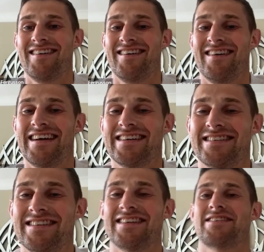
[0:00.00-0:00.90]
Oh,
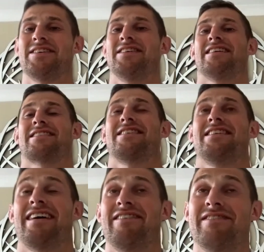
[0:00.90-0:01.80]
excellent! That's
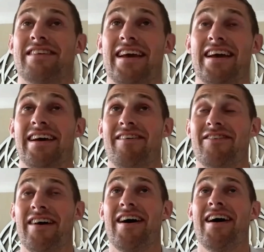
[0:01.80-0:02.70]
good. Yeah,
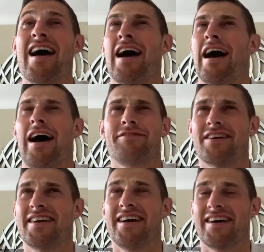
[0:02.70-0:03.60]
I've
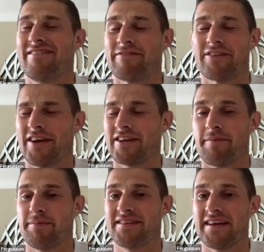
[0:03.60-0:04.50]
done it a
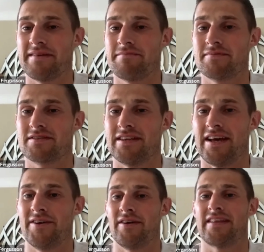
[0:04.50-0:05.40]
couple of times
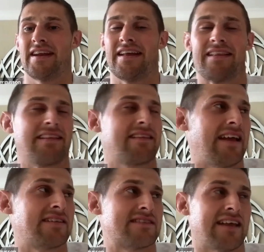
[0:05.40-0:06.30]
now. I did it
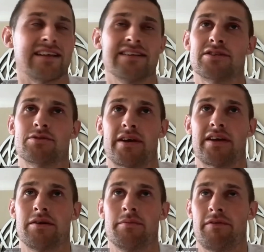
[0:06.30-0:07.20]
against England at
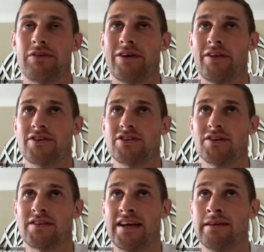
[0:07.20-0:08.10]
Twickenham, a few other
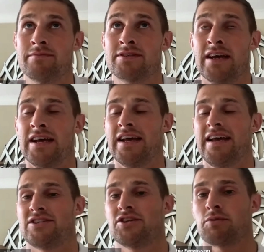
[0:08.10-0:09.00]
sort of times.
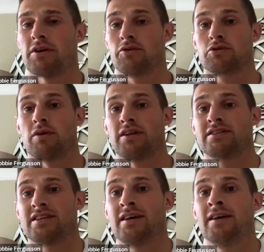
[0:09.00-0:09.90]
It's just one of those
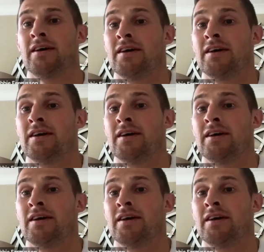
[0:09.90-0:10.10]
ones that,